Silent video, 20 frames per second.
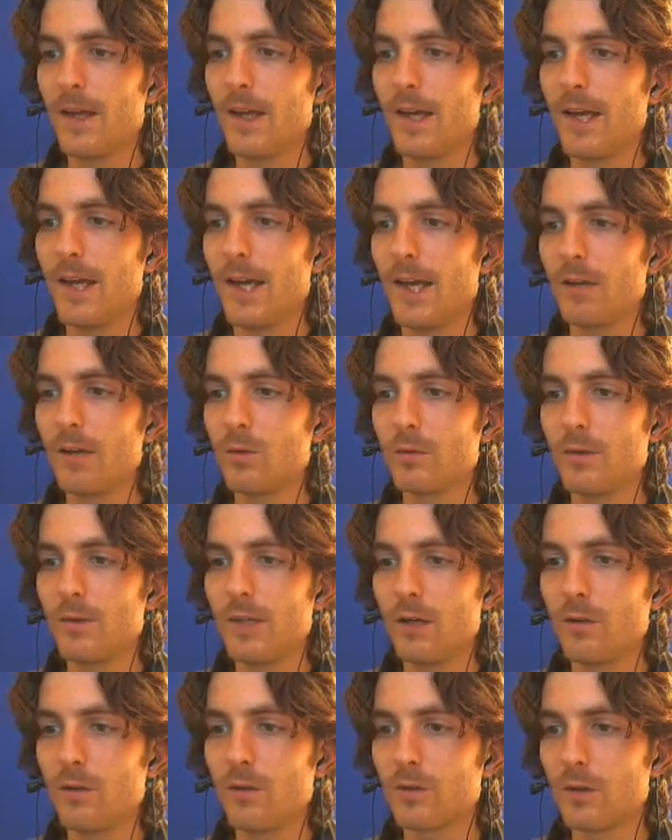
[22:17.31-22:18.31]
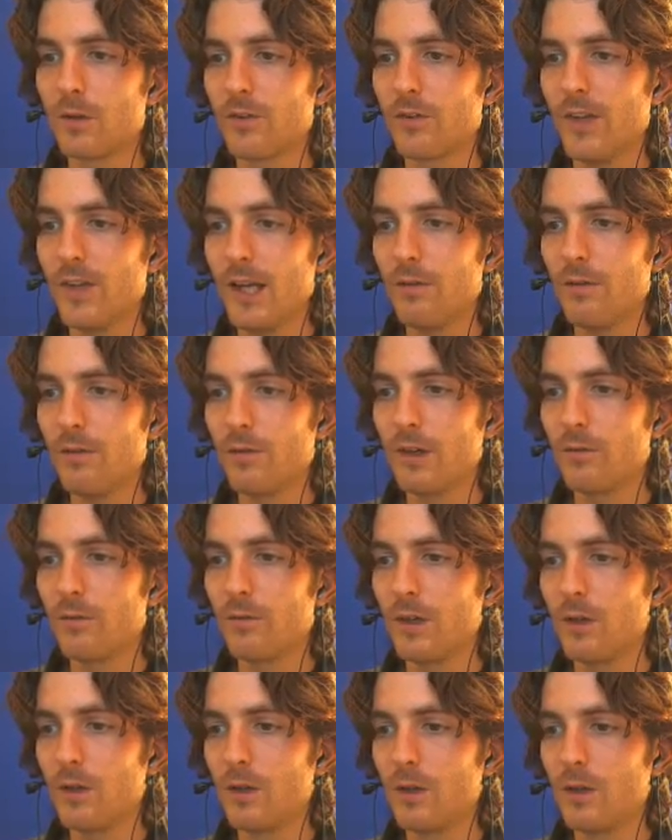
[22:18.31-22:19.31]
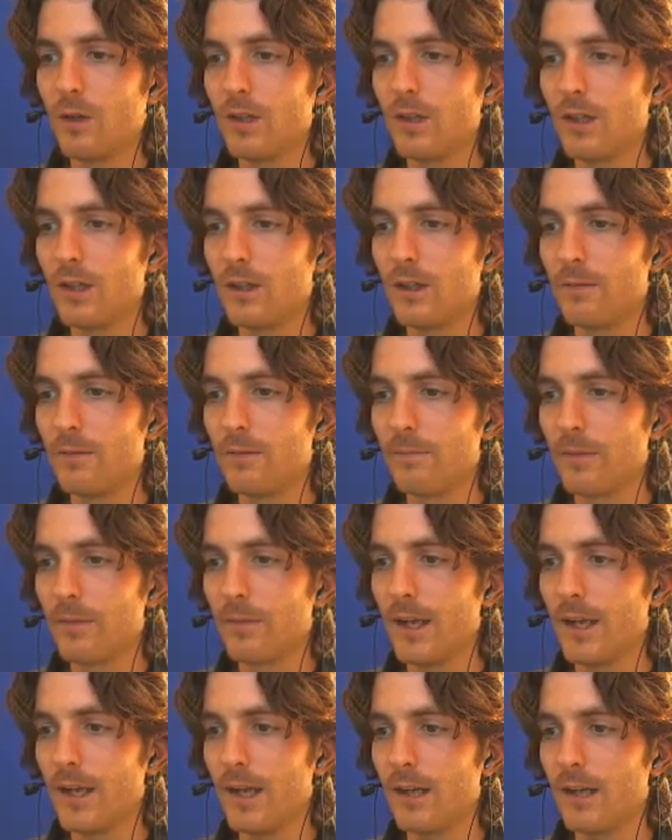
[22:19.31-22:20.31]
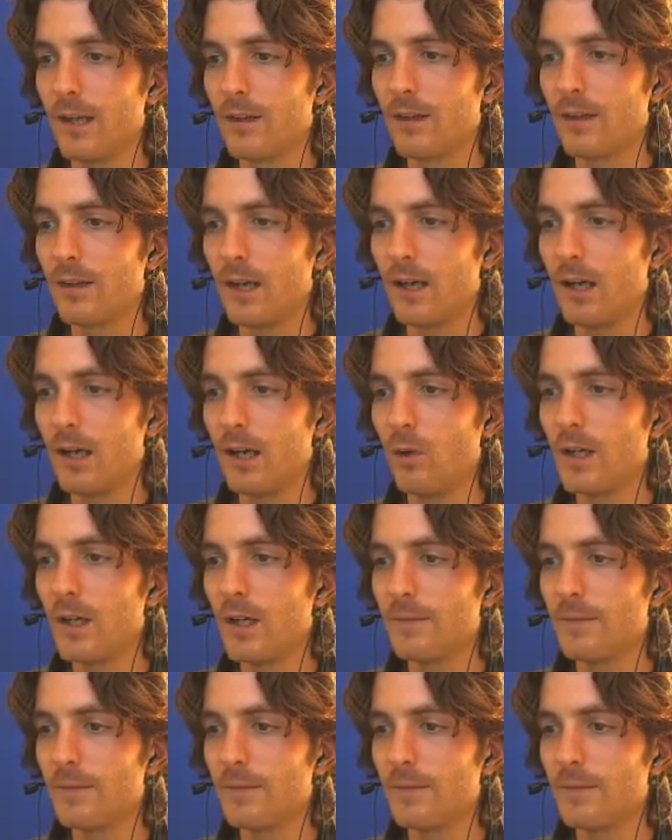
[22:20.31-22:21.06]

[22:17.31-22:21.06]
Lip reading: And what we now, of course, have, if we look here at our